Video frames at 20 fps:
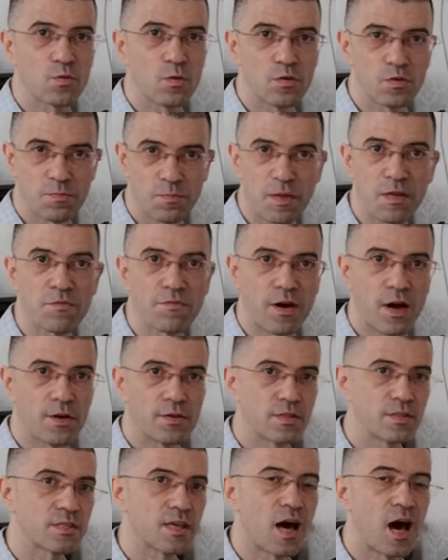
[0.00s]
what's been
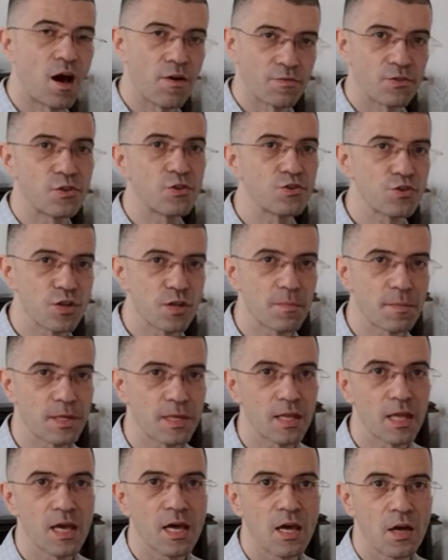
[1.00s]
found is that after
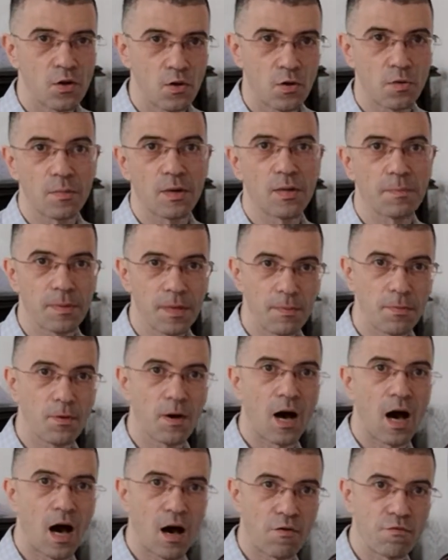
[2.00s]
treatment, normally people
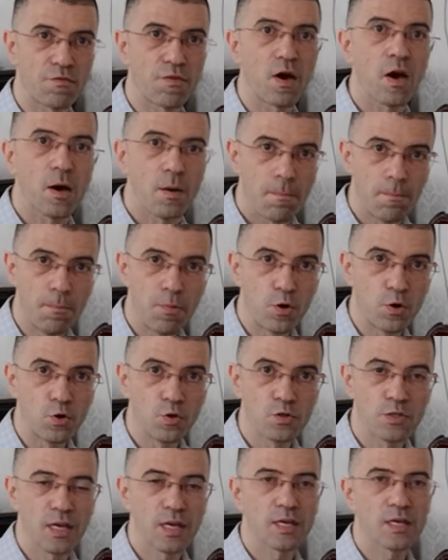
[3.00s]
have
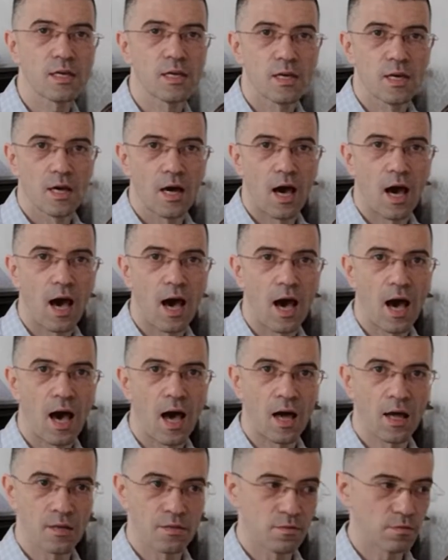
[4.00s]
bruising
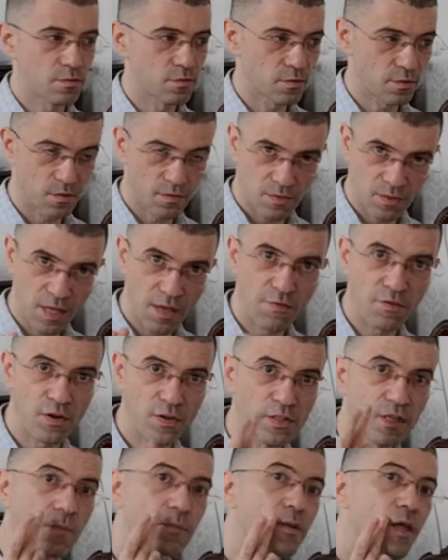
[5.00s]
and, say for
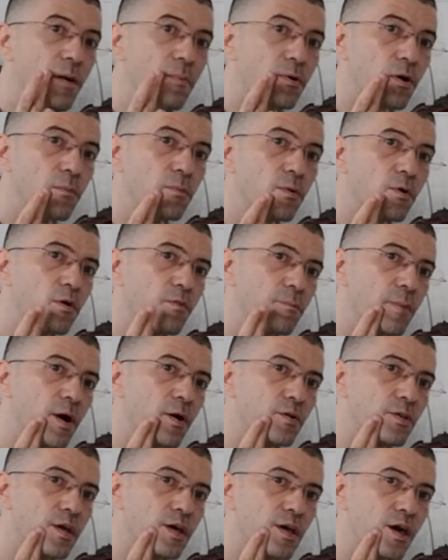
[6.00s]
example, that problem
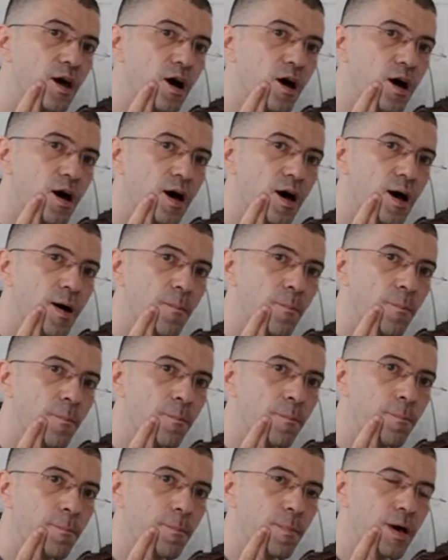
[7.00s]
about the
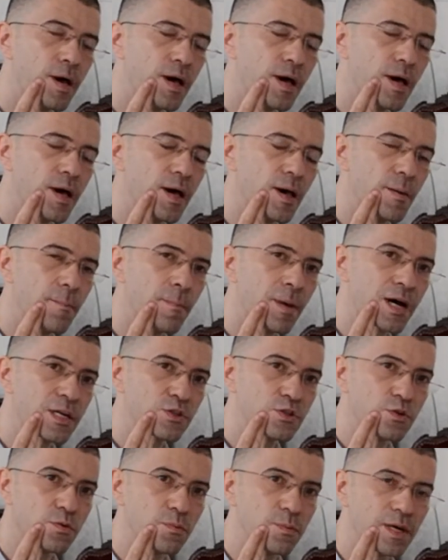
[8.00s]

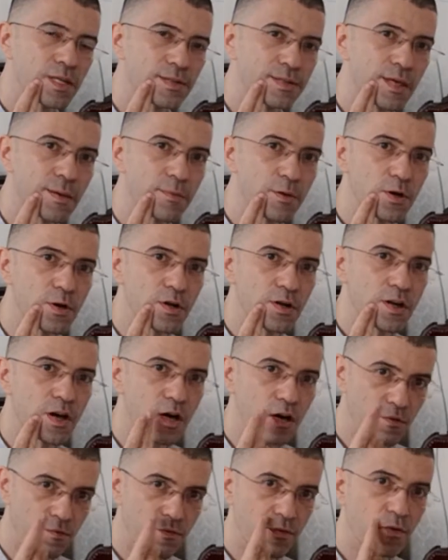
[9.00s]
marginal mandibular
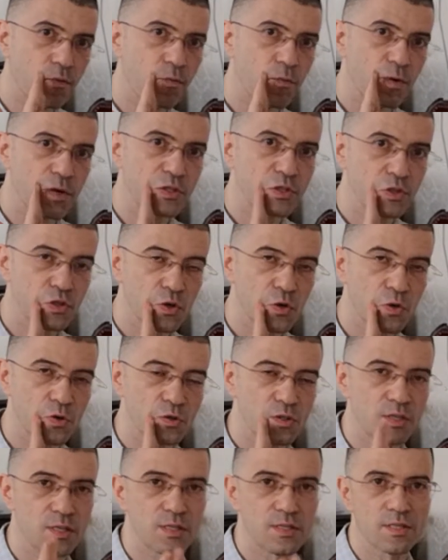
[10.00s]
nerve, which
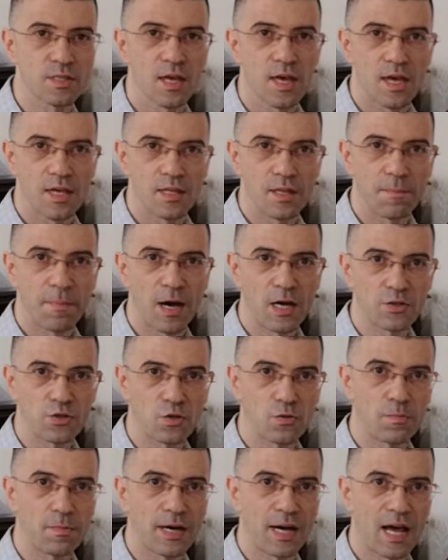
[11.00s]
causes the
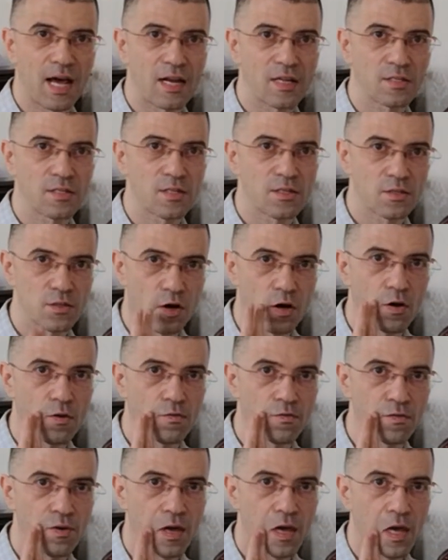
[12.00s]
partial paralysis
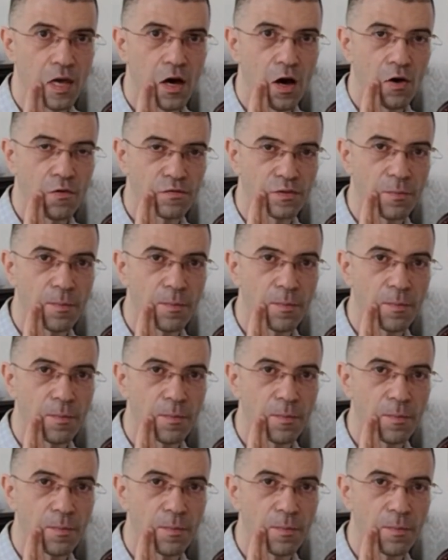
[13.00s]
of the